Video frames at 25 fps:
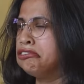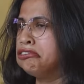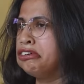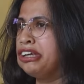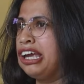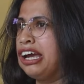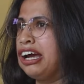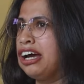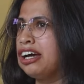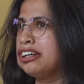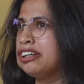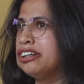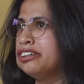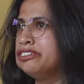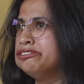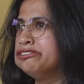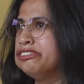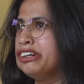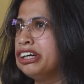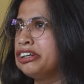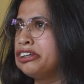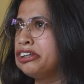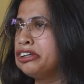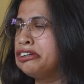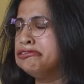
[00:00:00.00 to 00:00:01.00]
We had a
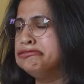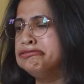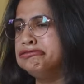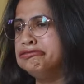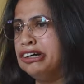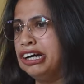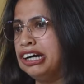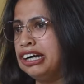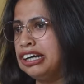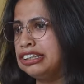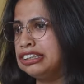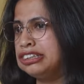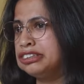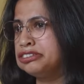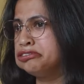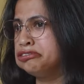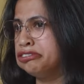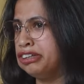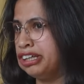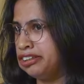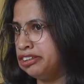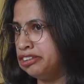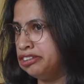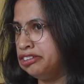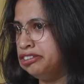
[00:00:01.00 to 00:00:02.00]
very bad
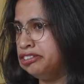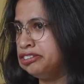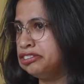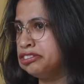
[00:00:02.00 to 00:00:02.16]
weather